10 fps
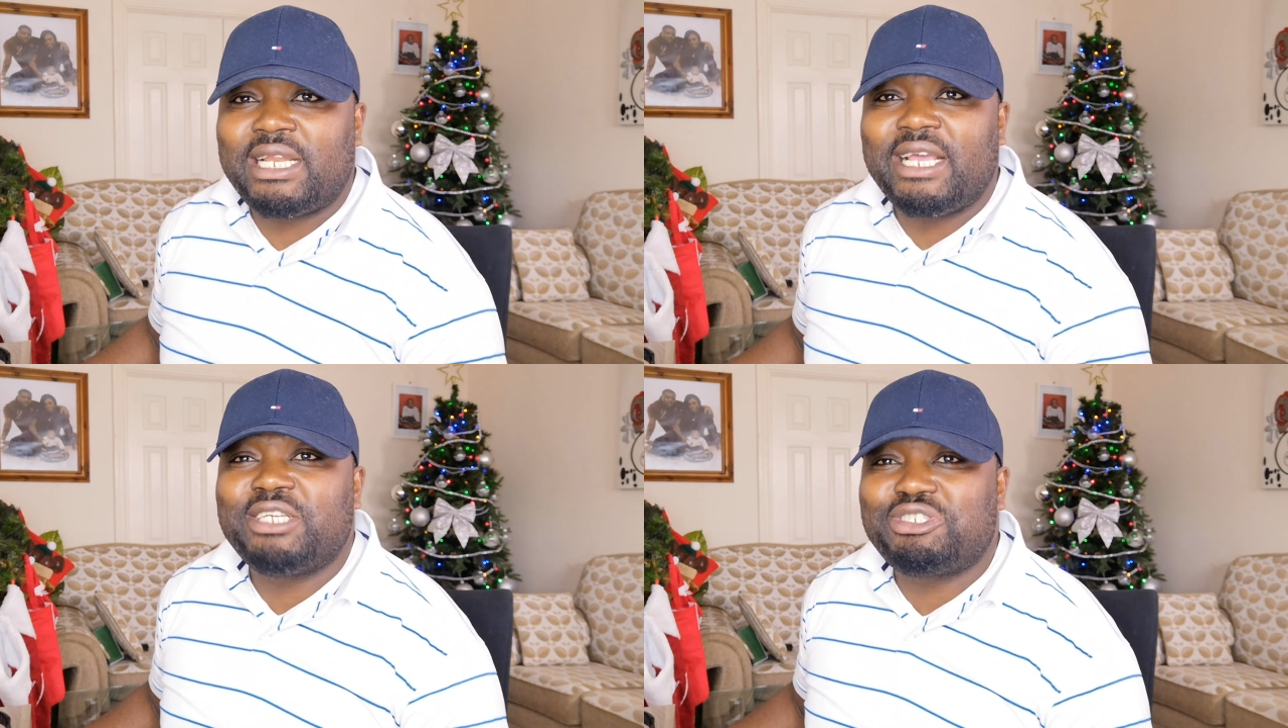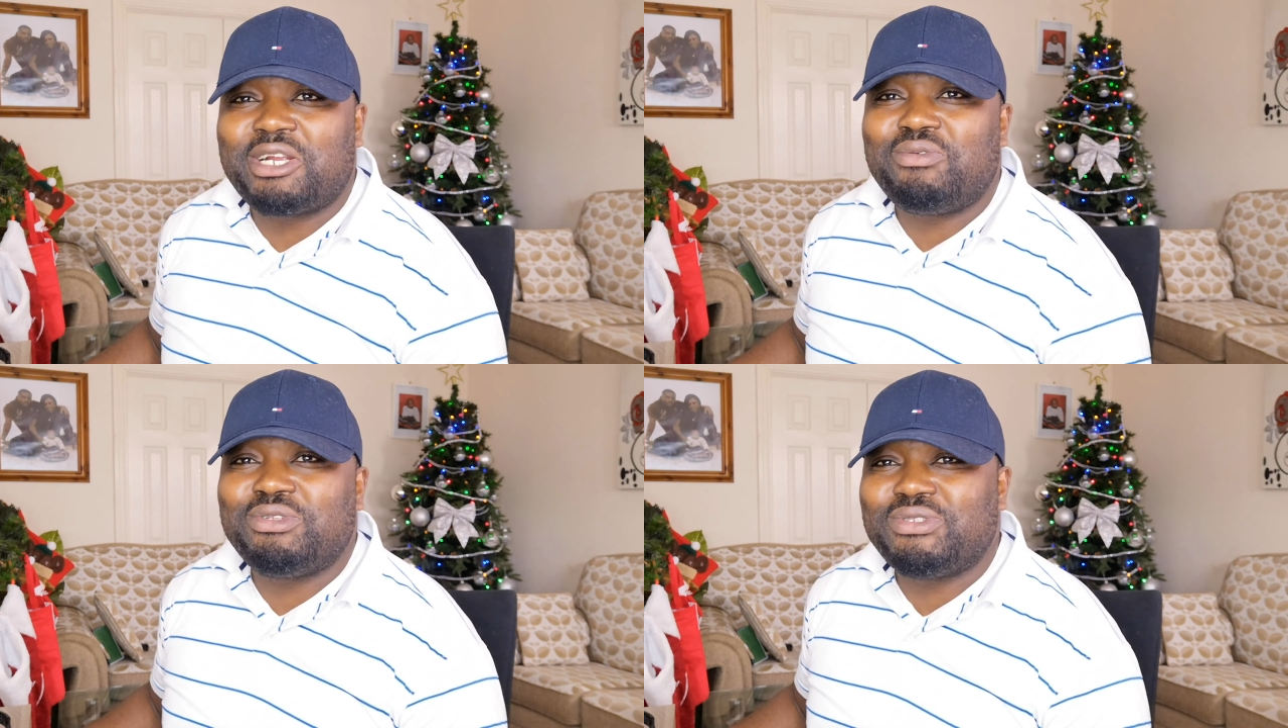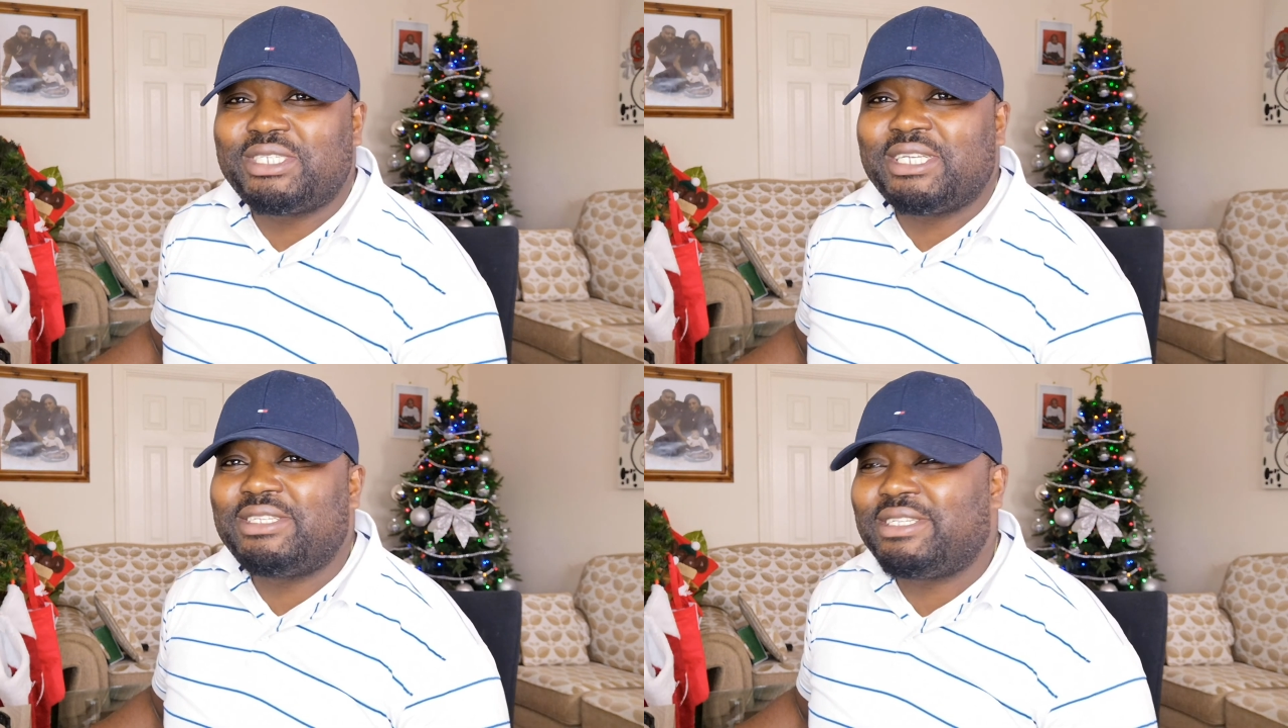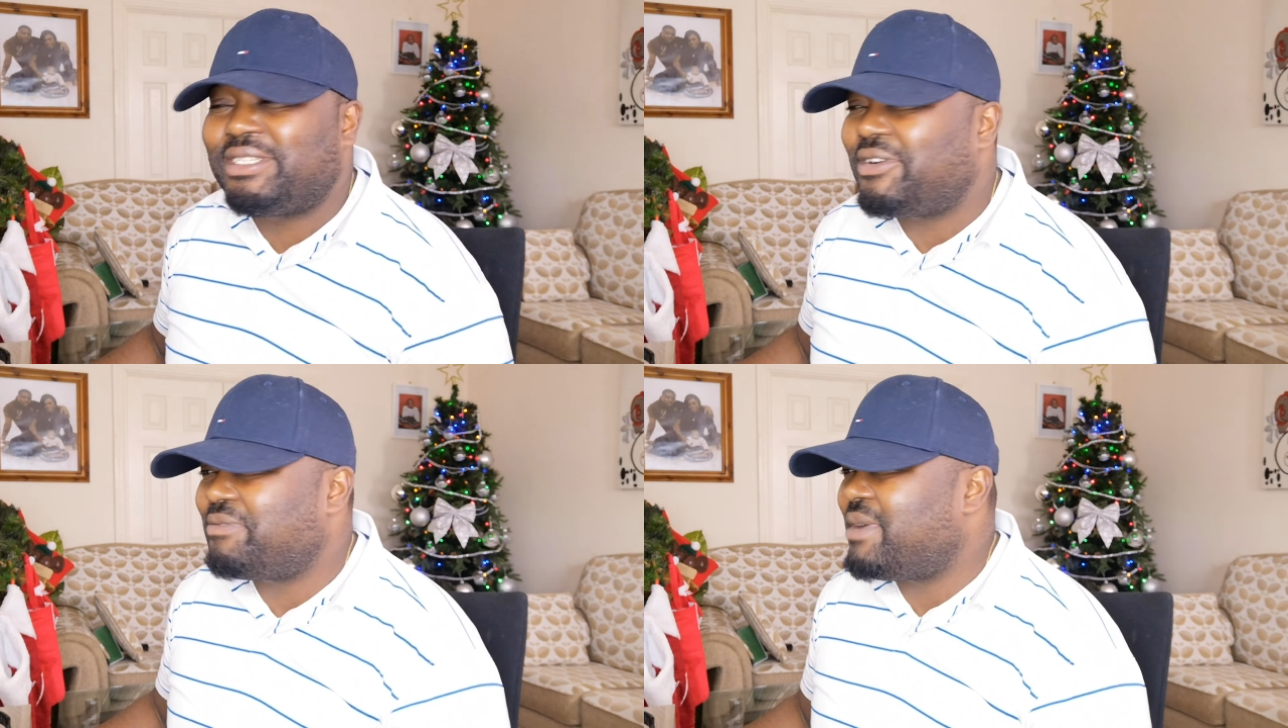an extra one to take to the
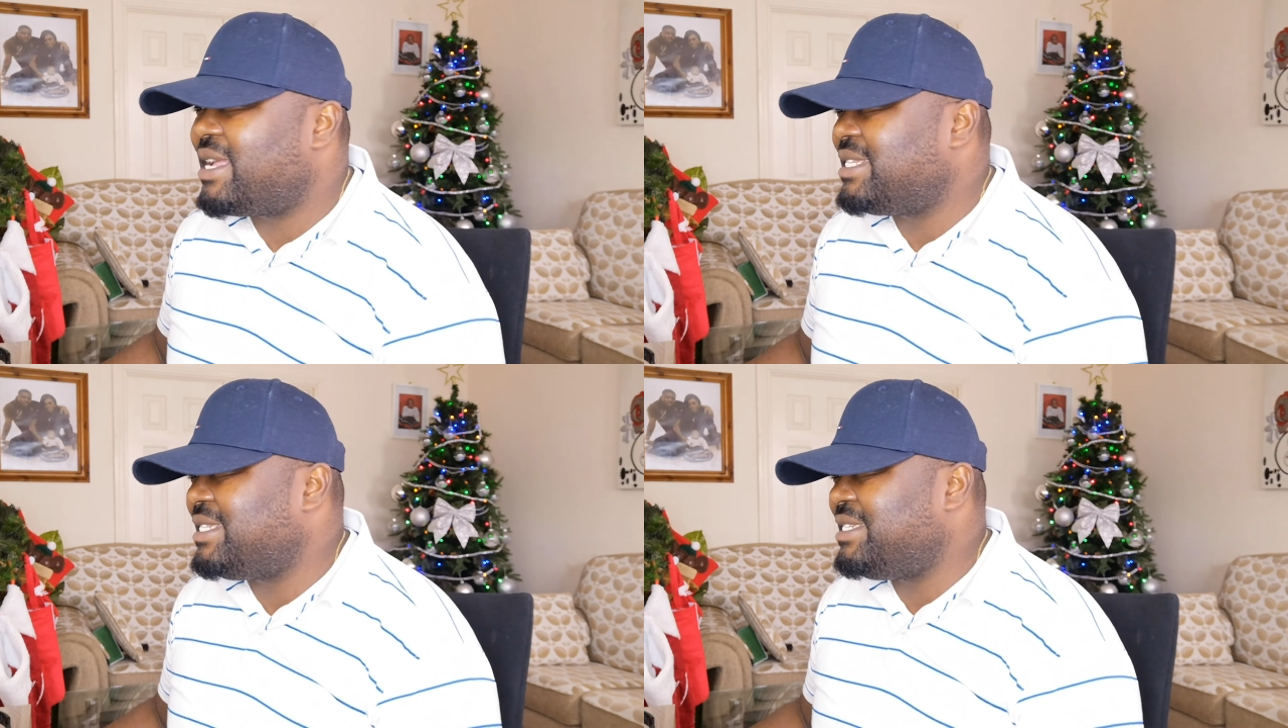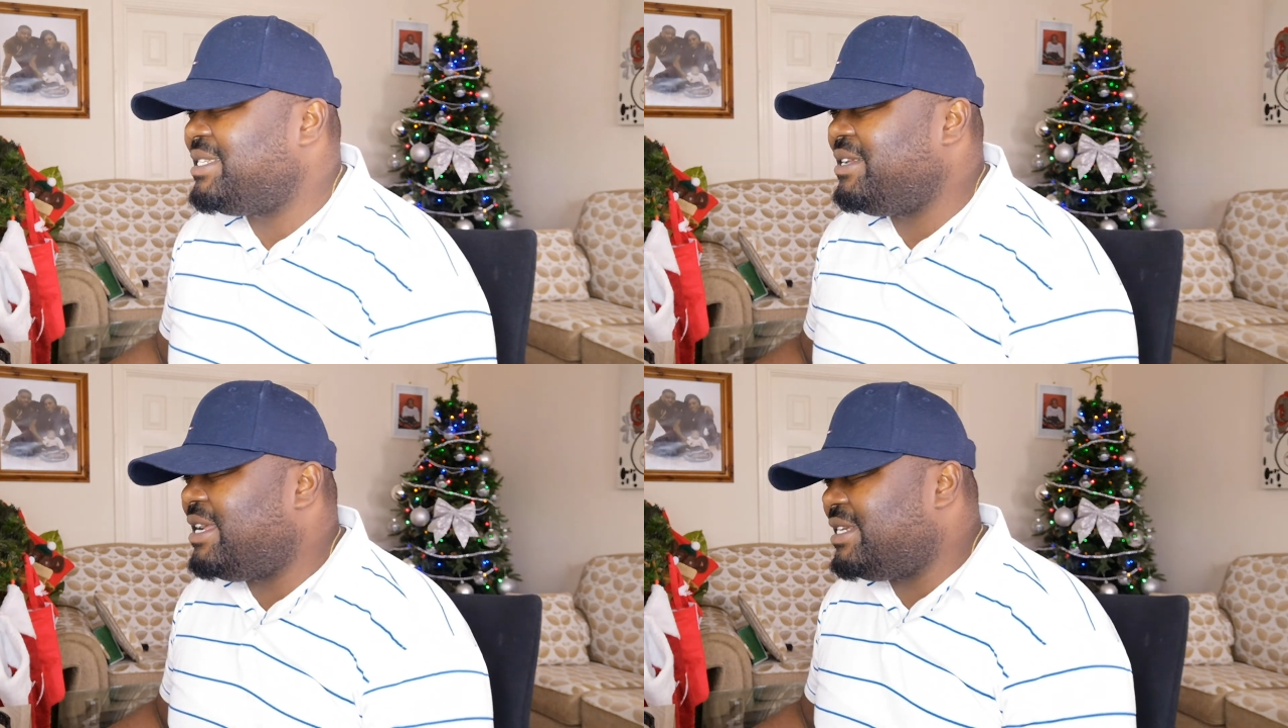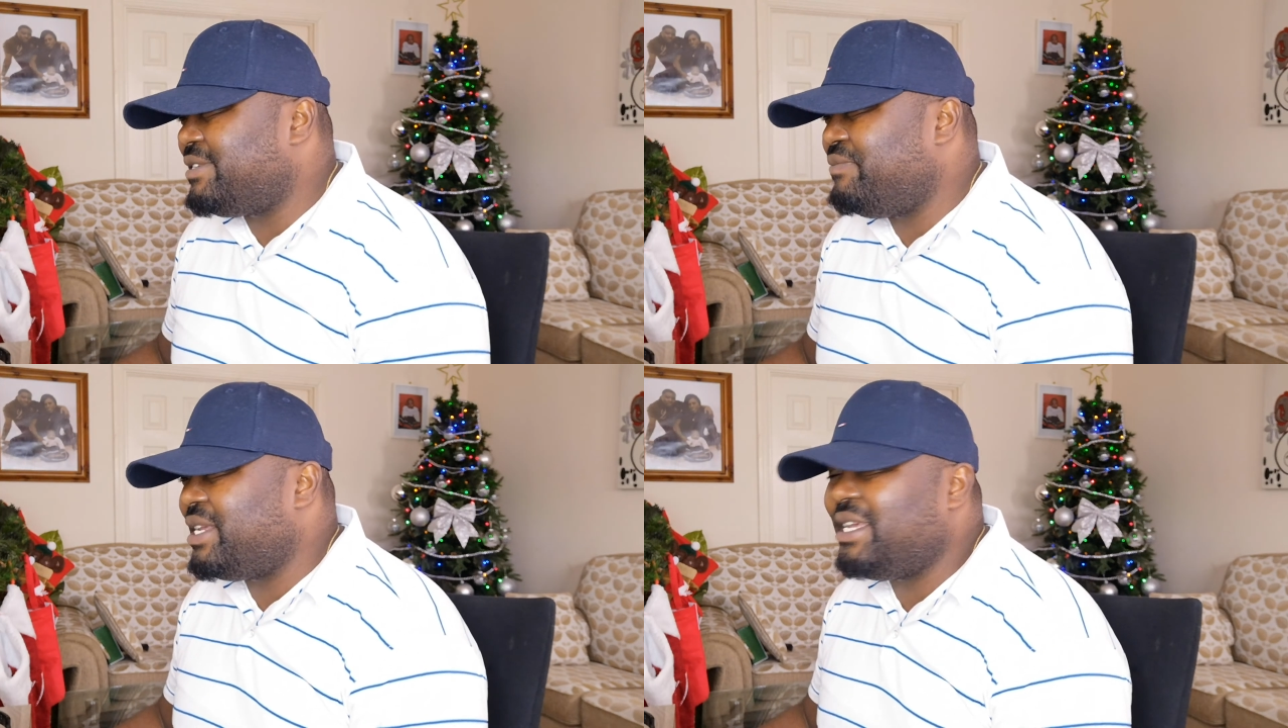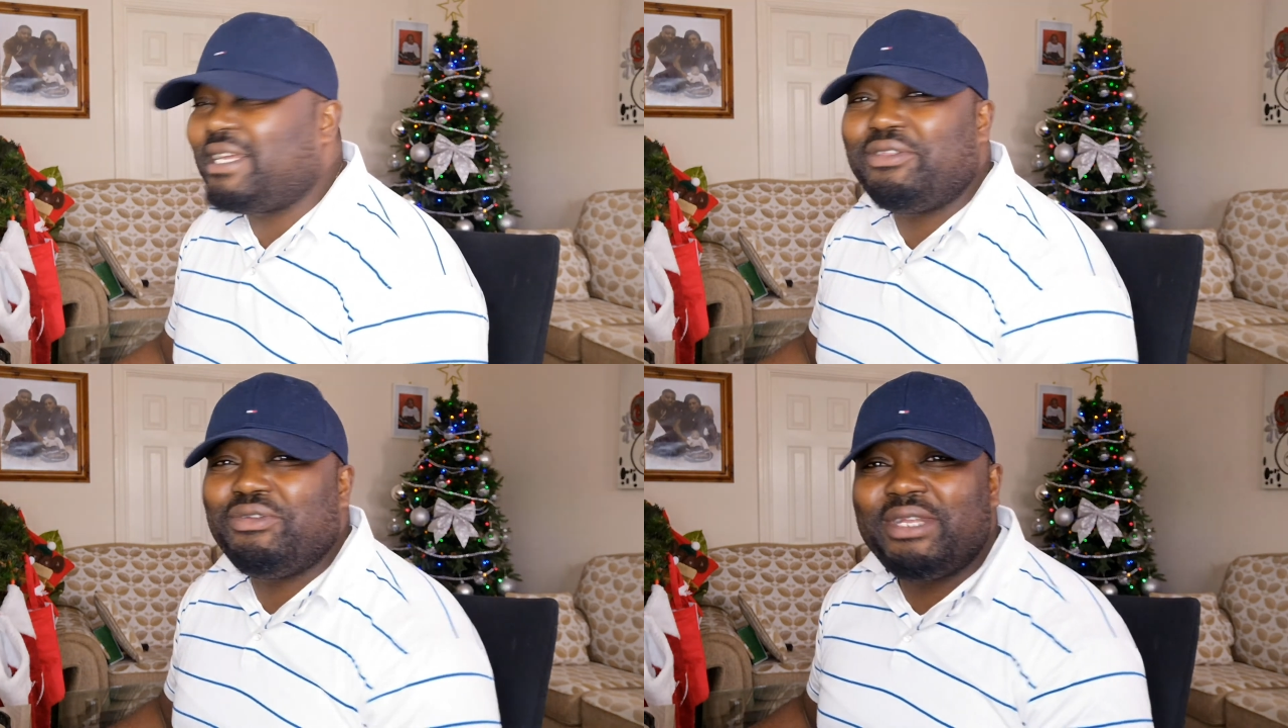stock market as a
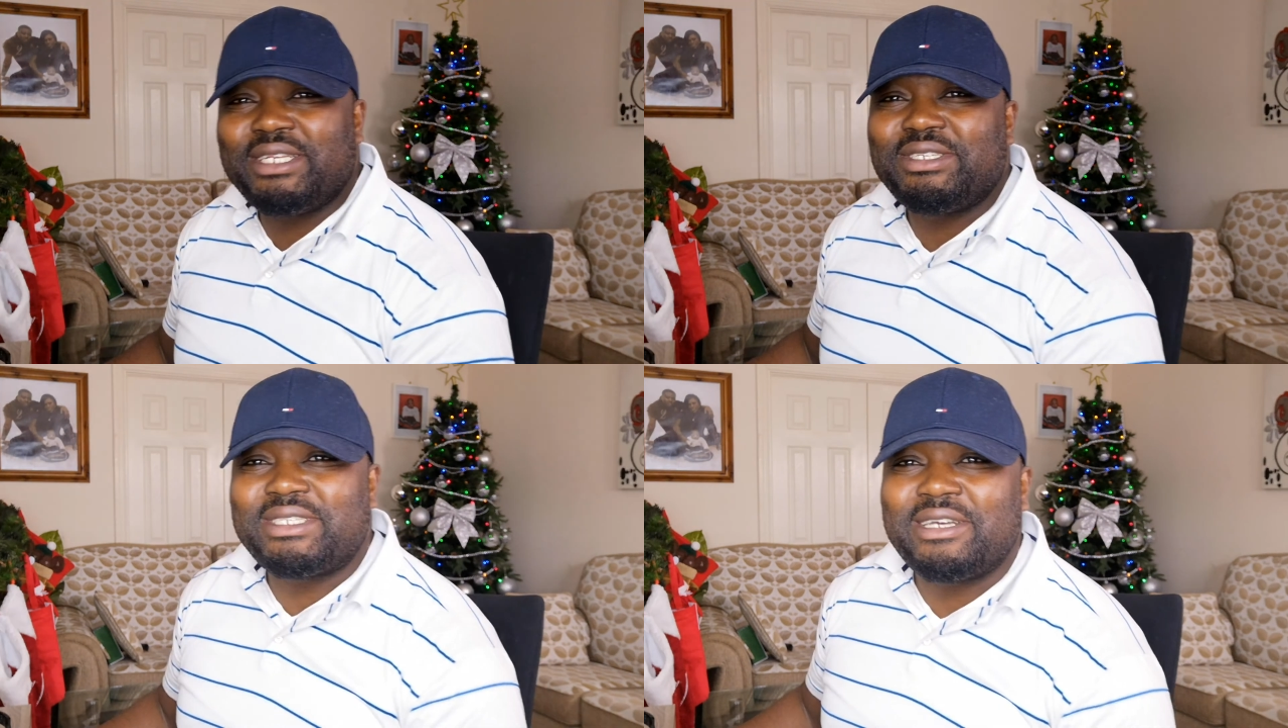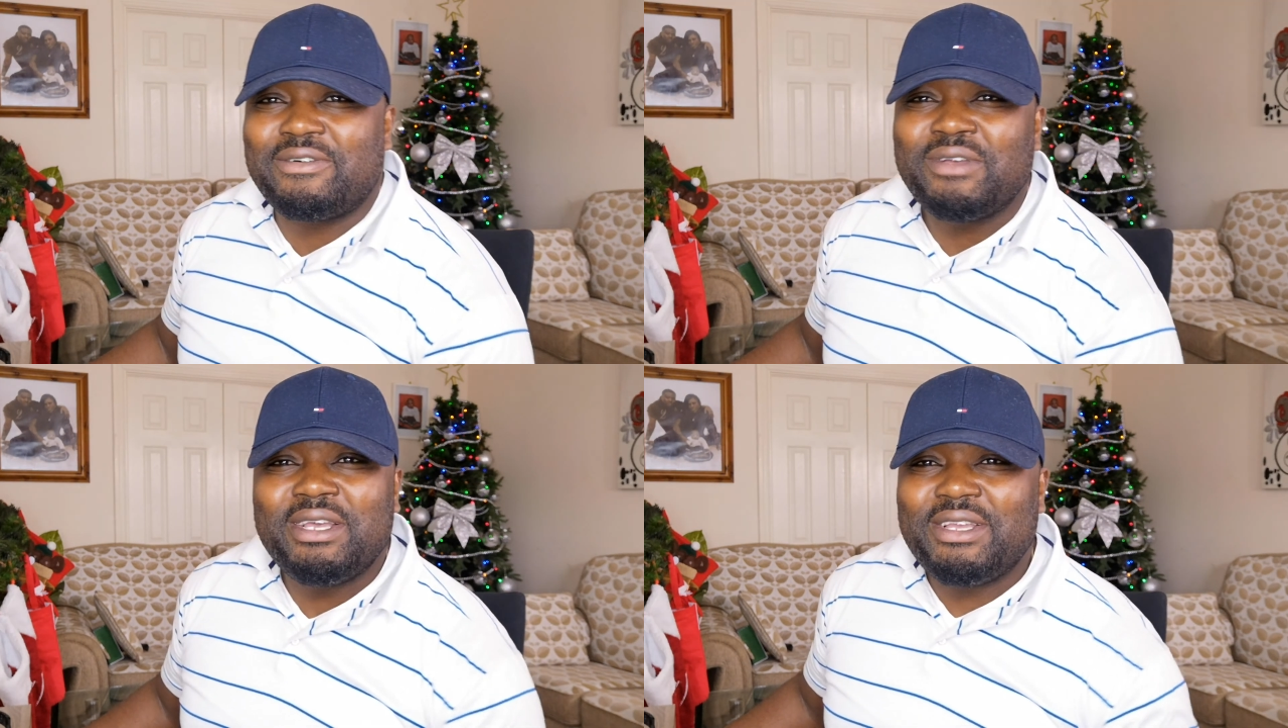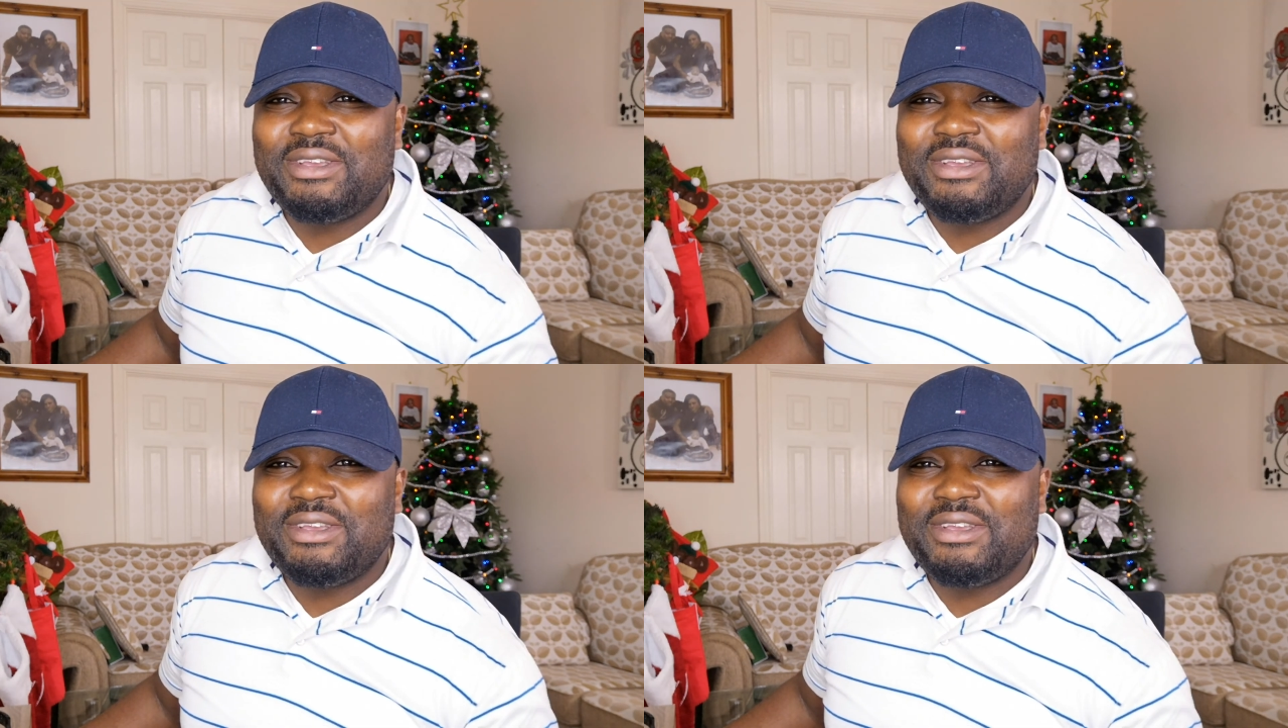beginner doing it yourself.